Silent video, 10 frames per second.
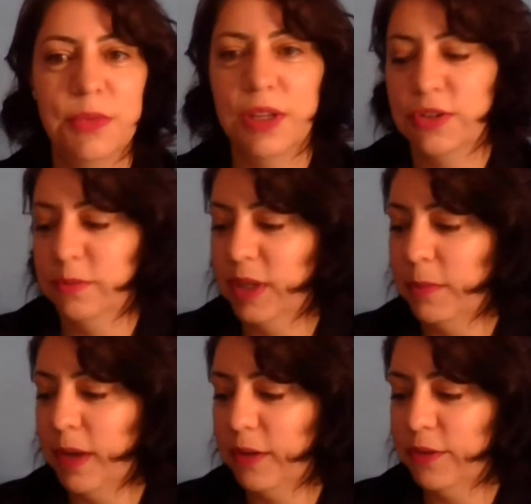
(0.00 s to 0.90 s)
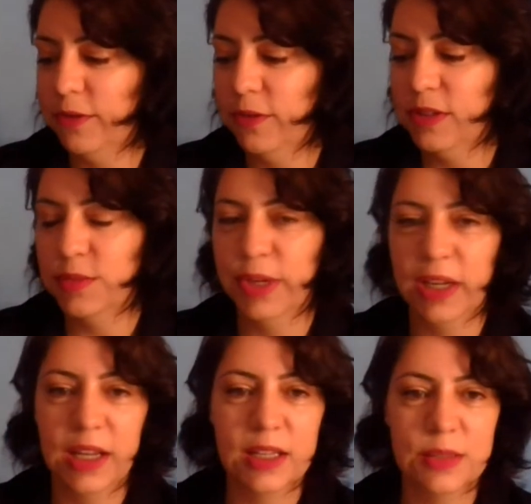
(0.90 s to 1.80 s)
to make sure my microphone is
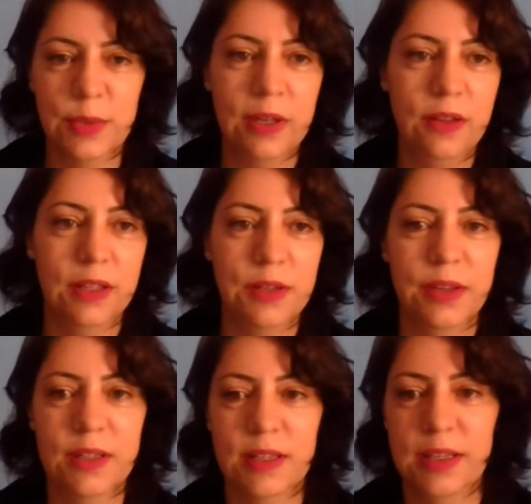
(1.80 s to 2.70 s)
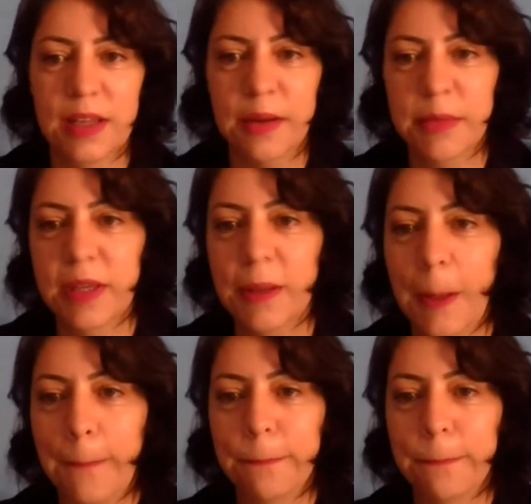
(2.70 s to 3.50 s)
working as well, and you guys can hear me.